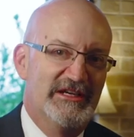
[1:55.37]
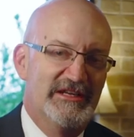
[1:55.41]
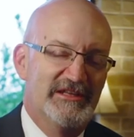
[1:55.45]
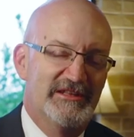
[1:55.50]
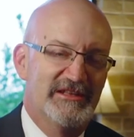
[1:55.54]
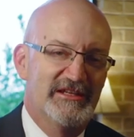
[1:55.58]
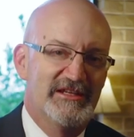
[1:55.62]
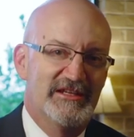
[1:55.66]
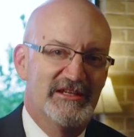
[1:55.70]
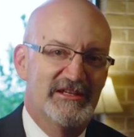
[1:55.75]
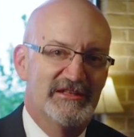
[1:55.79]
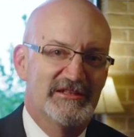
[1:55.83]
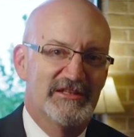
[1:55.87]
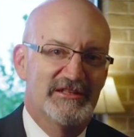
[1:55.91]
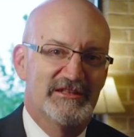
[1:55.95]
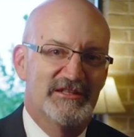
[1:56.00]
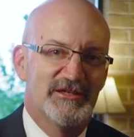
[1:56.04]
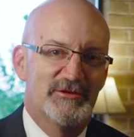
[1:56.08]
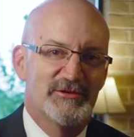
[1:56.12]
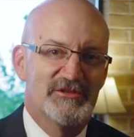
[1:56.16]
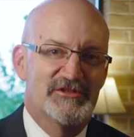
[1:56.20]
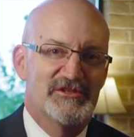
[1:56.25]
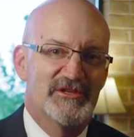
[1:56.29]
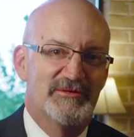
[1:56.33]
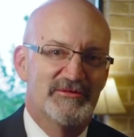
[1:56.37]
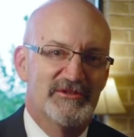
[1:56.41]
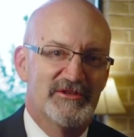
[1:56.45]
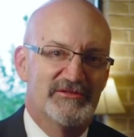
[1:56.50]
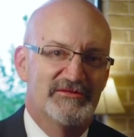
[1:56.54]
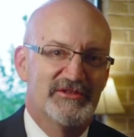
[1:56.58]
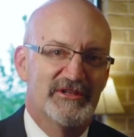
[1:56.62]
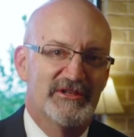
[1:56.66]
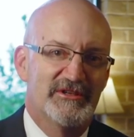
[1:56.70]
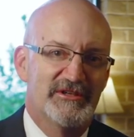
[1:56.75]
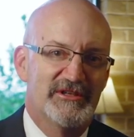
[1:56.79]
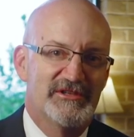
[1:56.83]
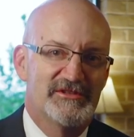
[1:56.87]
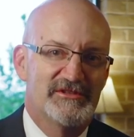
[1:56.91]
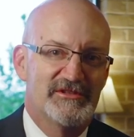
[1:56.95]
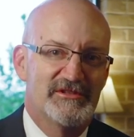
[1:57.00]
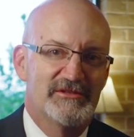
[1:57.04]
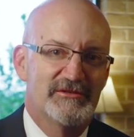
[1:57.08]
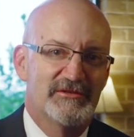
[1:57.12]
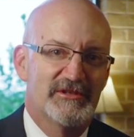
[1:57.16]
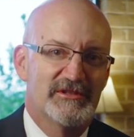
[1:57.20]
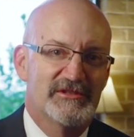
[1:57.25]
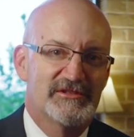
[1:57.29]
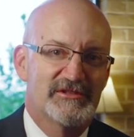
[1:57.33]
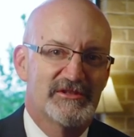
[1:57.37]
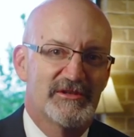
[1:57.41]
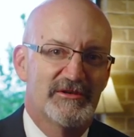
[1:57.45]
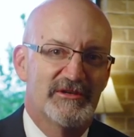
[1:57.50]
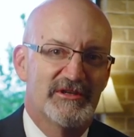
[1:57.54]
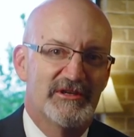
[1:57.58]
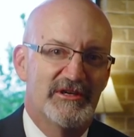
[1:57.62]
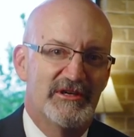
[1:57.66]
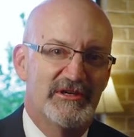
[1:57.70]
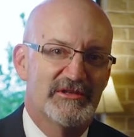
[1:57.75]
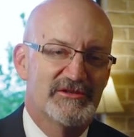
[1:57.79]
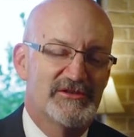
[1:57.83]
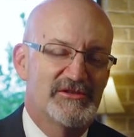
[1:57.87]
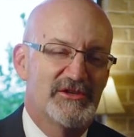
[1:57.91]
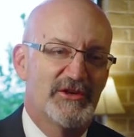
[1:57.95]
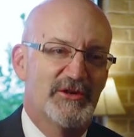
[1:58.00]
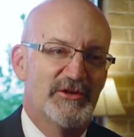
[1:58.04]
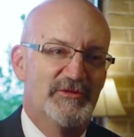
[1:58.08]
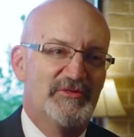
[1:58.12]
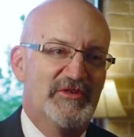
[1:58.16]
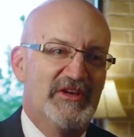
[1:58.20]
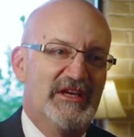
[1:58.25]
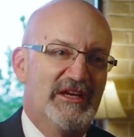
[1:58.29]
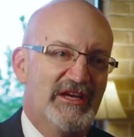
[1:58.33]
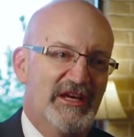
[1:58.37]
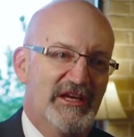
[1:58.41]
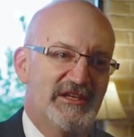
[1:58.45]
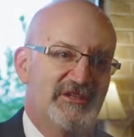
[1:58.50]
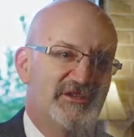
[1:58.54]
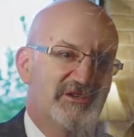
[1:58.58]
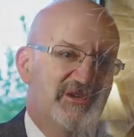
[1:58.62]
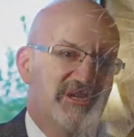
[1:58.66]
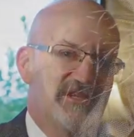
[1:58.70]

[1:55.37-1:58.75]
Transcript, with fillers: thinking that there were some nefarious doings going on. So Edgar